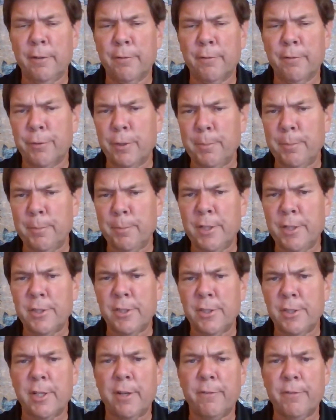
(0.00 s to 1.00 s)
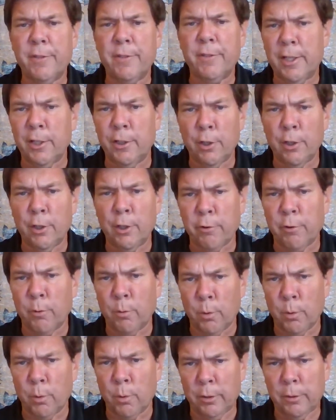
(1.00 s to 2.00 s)
and Freemasons have taken over the
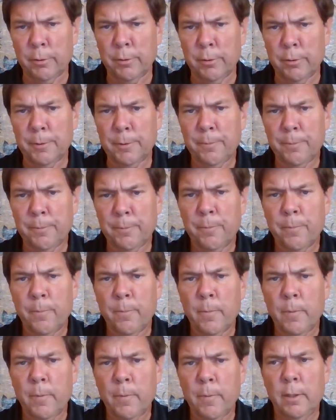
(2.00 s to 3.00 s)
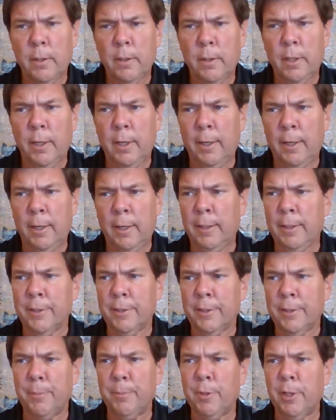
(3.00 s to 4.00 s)
world. Uh,
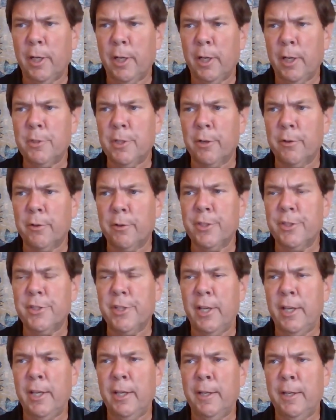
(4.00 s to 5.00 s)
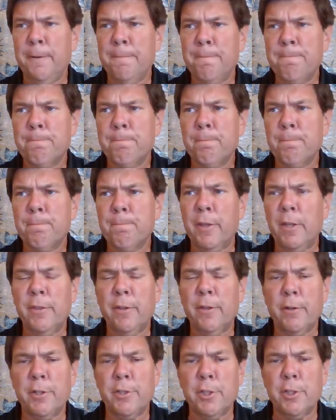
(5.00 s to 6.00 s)
sometimes there is a, I think
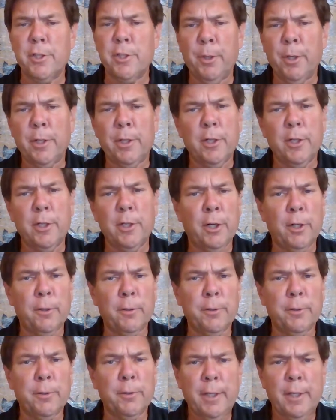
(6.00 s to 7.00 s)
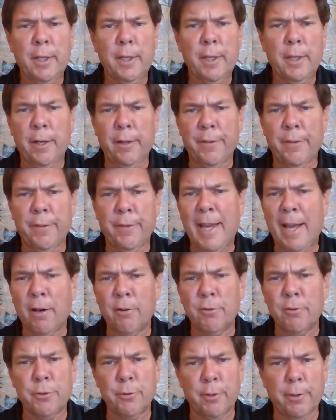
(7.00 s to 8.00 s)
there is a book called uh, The
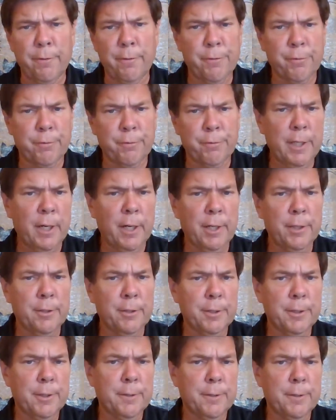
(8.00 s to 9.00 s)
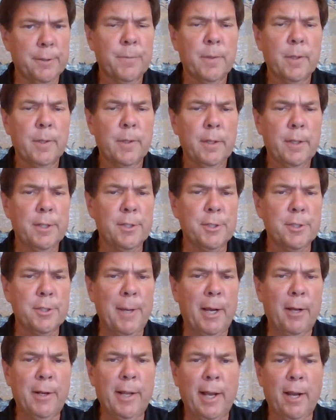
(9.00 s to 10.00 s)
Council of 300 it's
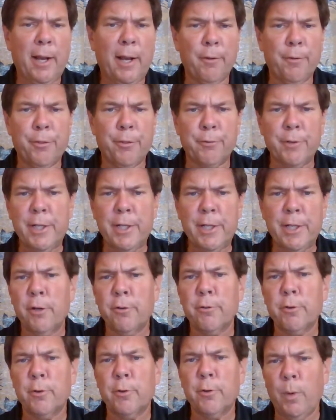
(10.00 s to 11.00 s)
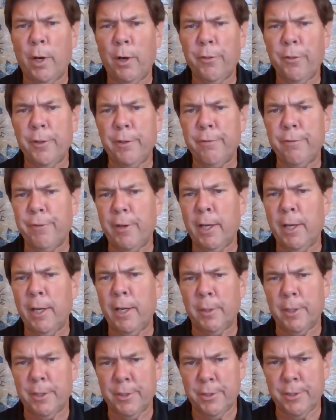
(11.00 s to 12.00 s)
about how 300 wealthy
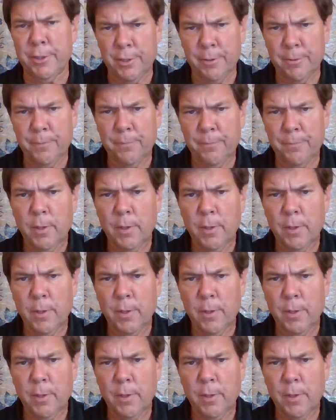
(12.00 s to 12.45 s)
families